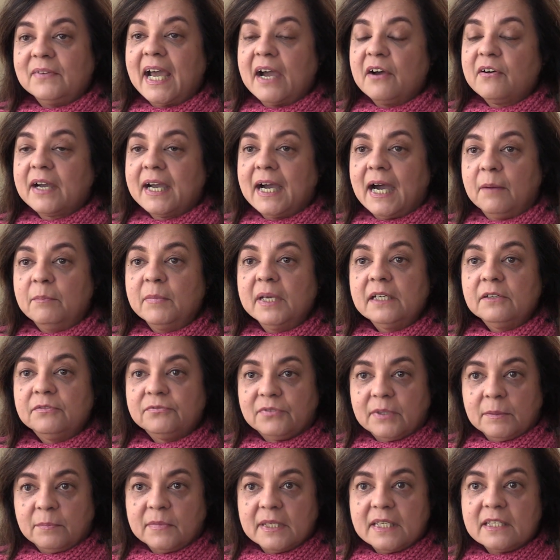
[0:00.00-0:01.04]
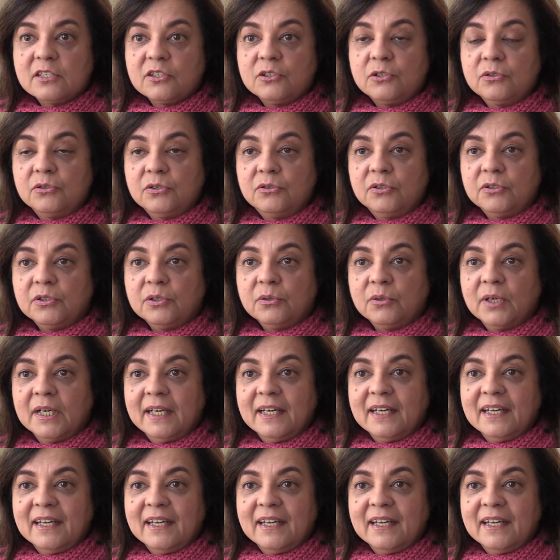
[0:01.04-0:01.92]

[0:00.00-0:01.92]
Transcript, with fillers: Now, coming from this guru,